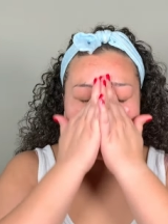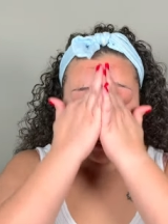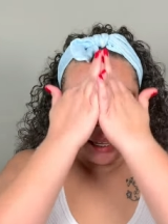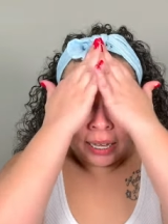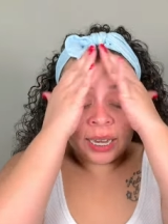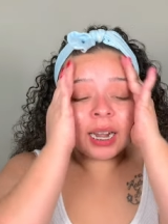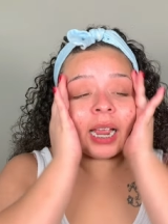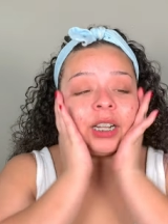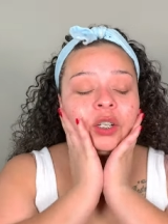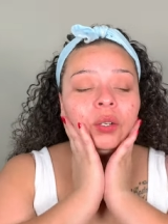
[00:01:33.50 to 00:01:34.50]
And then
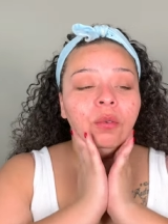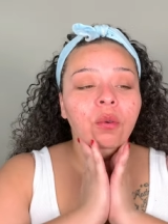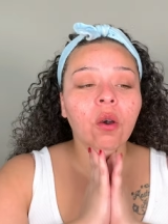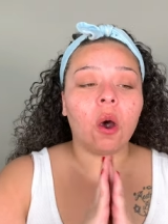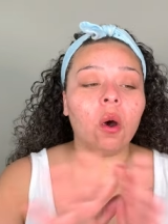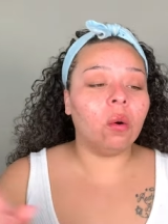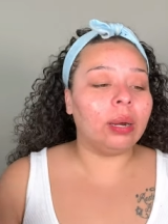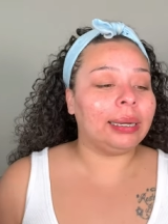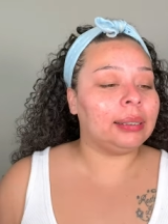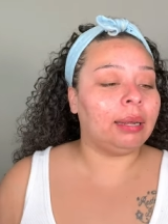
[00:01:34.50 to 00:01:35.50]
I do
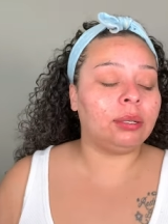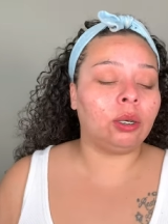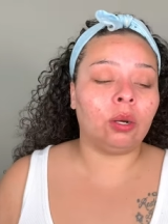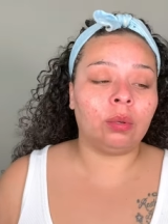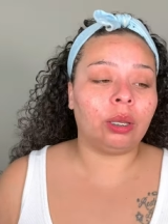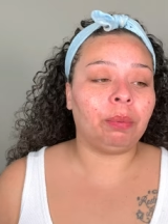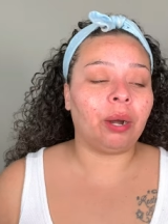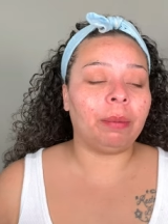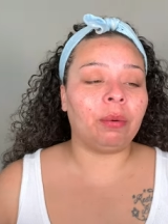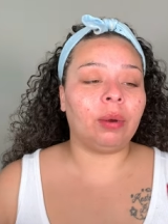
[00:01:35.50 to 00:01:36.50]
always have to go in with the
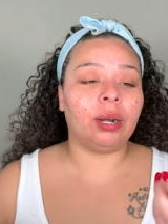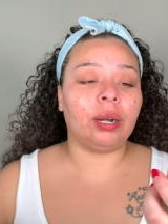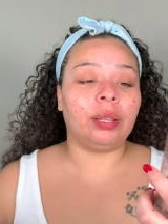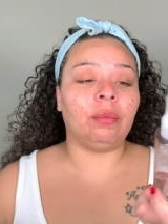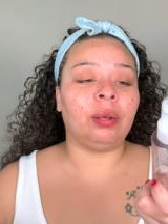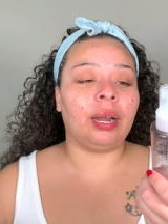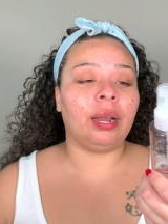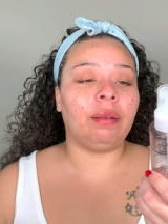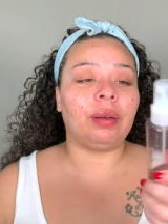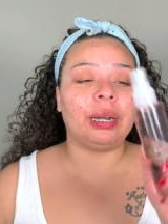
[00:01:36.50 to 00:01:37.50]
primer water and the one I
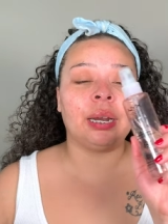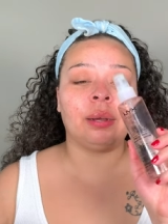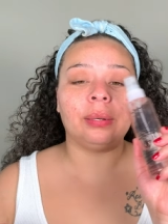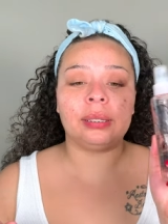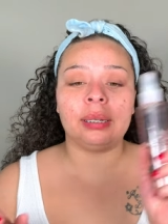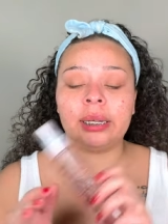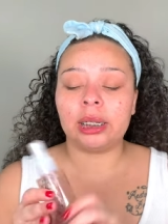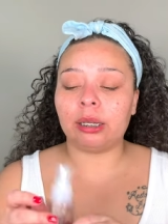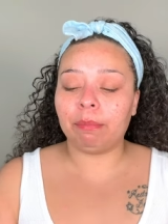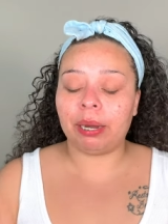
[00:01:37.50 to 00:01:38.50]
have right now is the NYX